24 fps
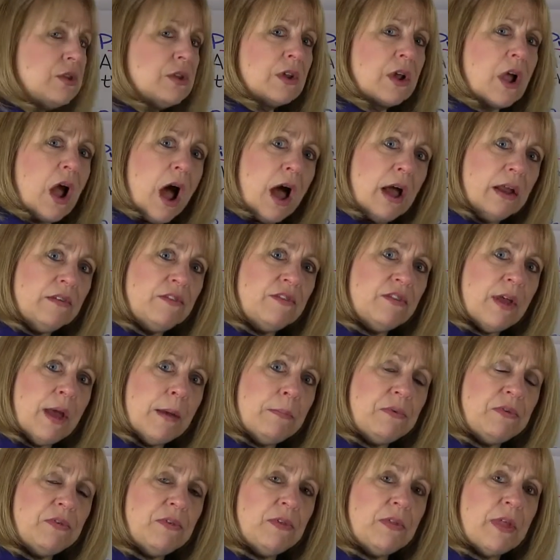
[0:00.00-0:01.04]

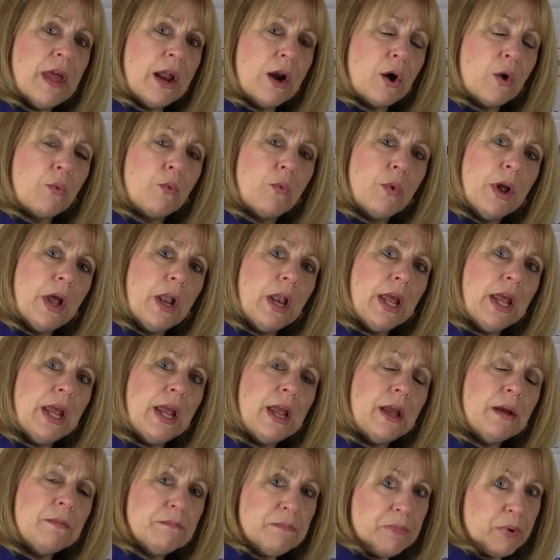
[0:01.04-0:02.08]
concepts that are
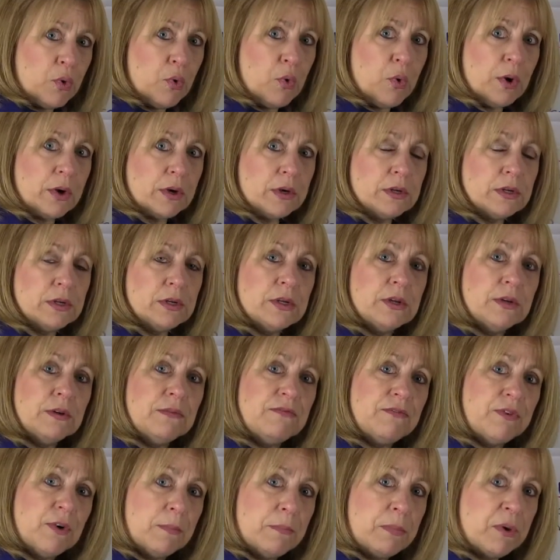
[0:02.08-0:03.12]
really important
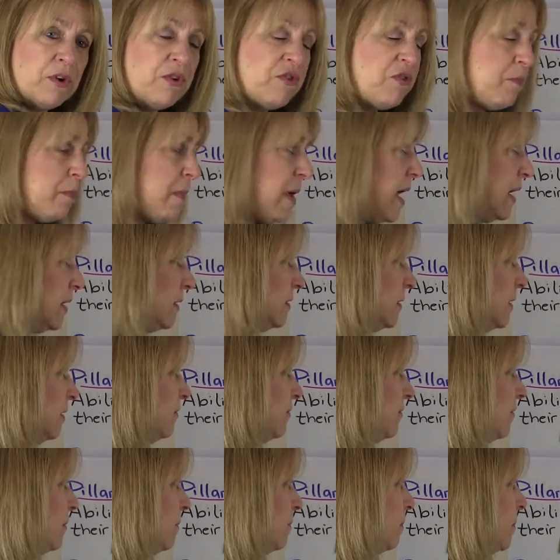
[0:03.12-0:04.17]
for
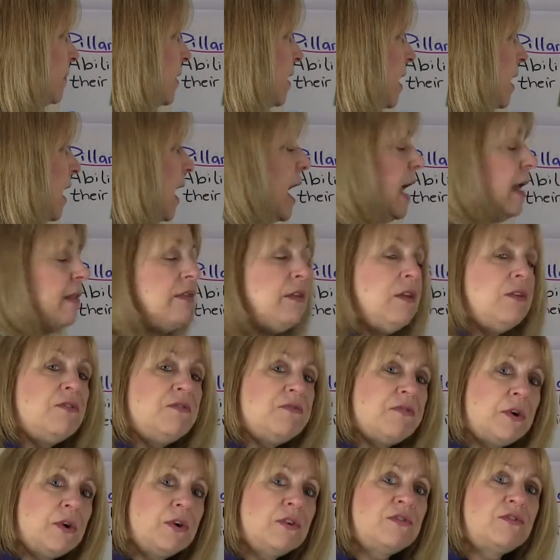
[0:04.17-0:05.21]
perspective. And this
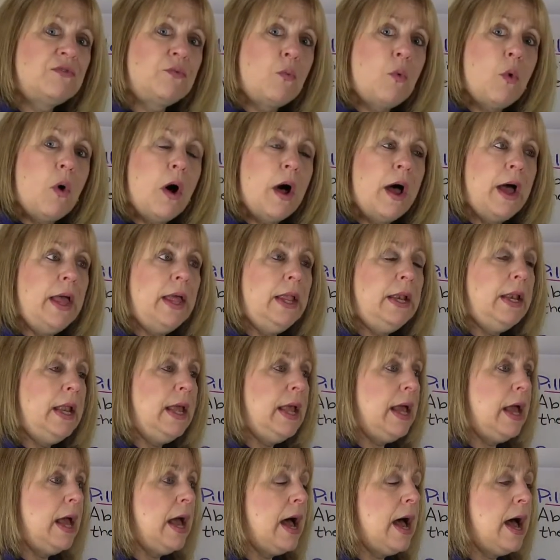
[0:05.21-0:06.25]
first one,
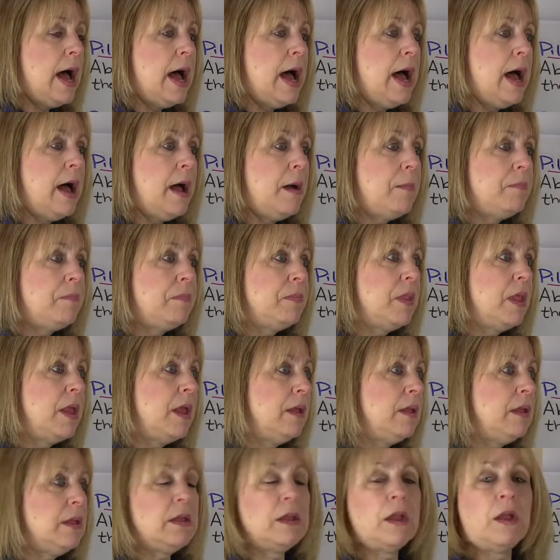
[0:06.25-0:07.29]

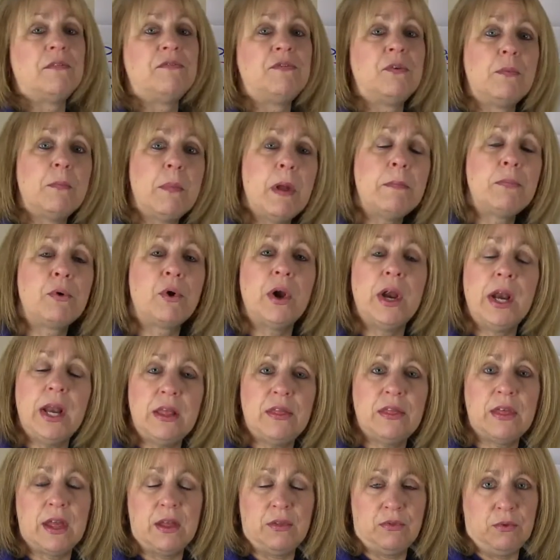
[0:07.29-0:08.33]
if you remember
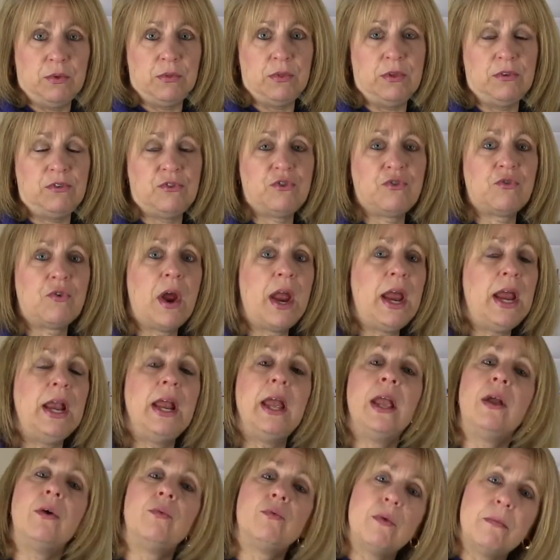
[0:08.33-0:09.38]
anything through this
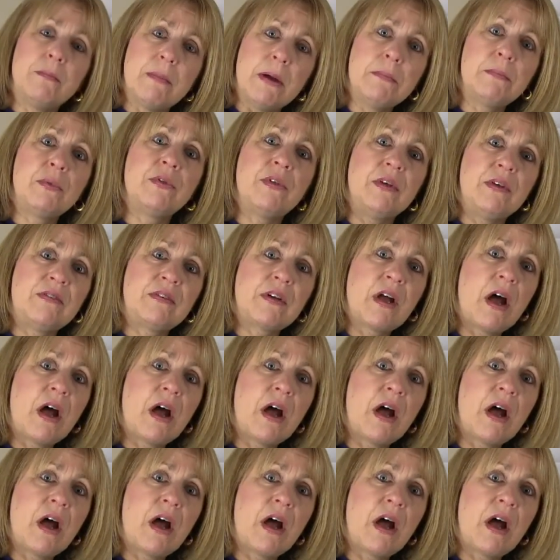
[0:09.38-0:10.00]
training, remember this